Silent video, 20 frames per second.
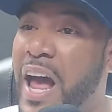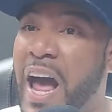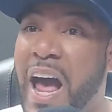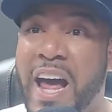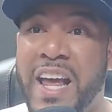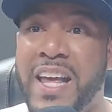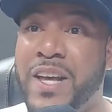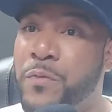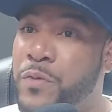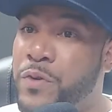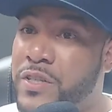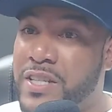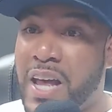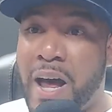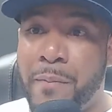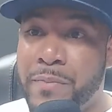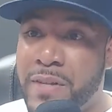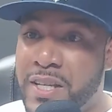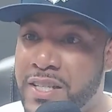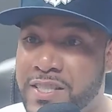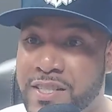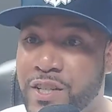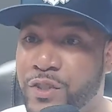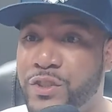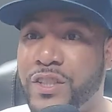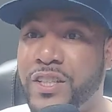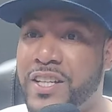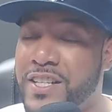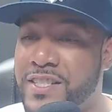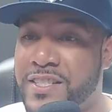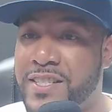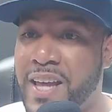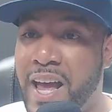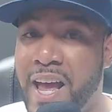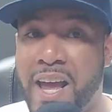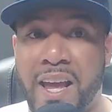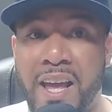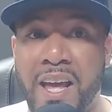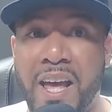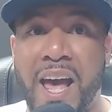it was, I mean, still to this
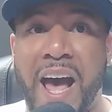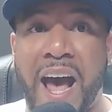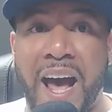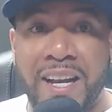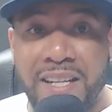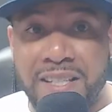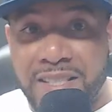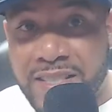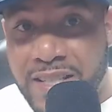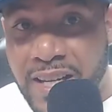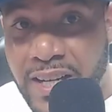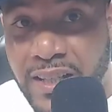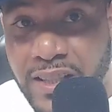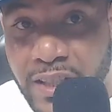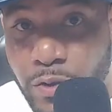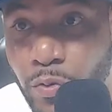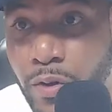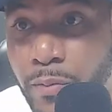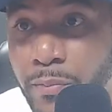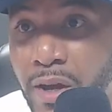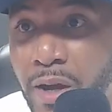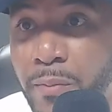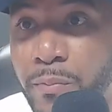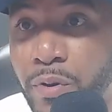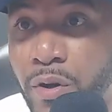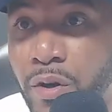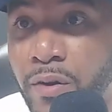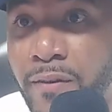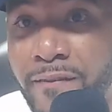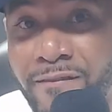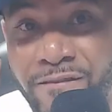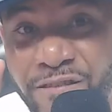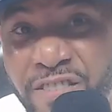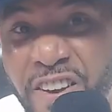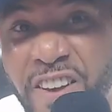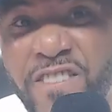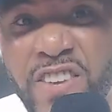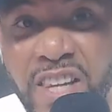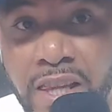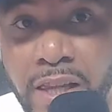day, I distinctly remember
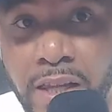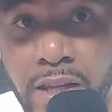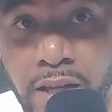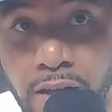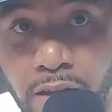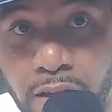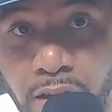vividly,